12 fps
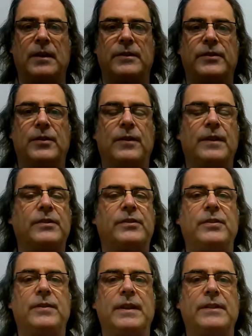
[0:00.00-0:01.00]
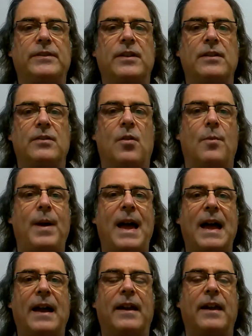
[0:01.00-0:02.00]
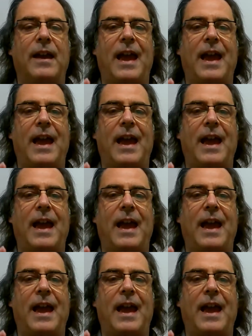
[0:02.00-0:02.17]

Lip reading: So the students can go back